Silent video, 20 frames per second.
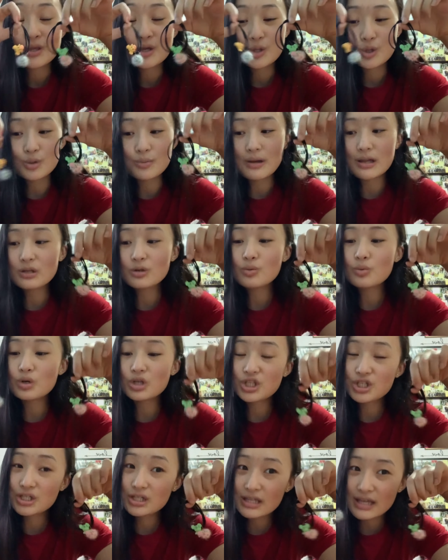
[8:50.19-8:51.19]
no matter what
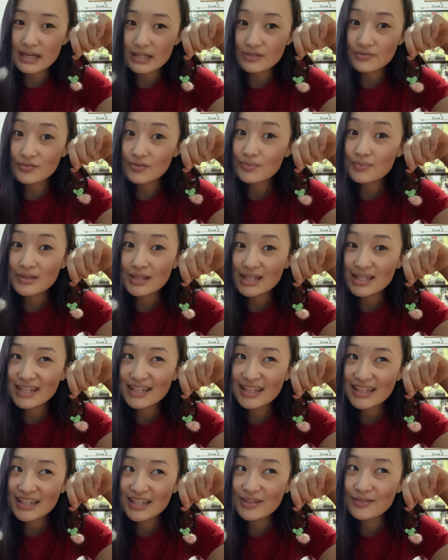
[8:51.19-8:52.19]
she gets from me
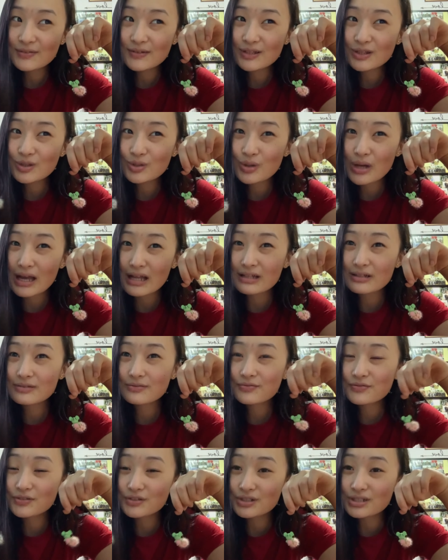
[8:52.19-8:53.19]
even though at
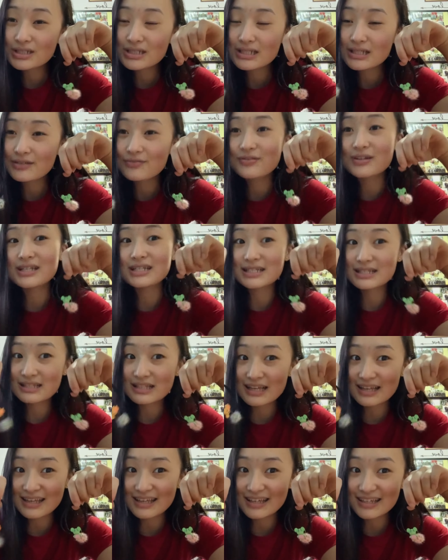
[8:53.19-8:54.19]
first if i
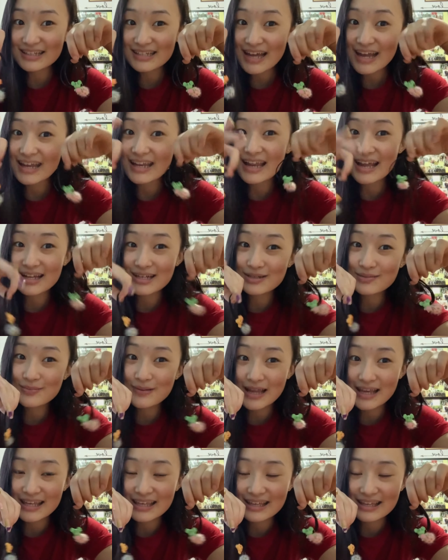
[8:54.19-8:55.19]
dislike it i'll end up
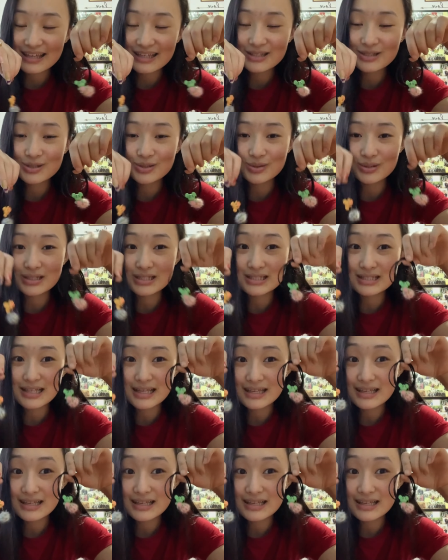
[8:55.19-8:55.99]
liking it so it's like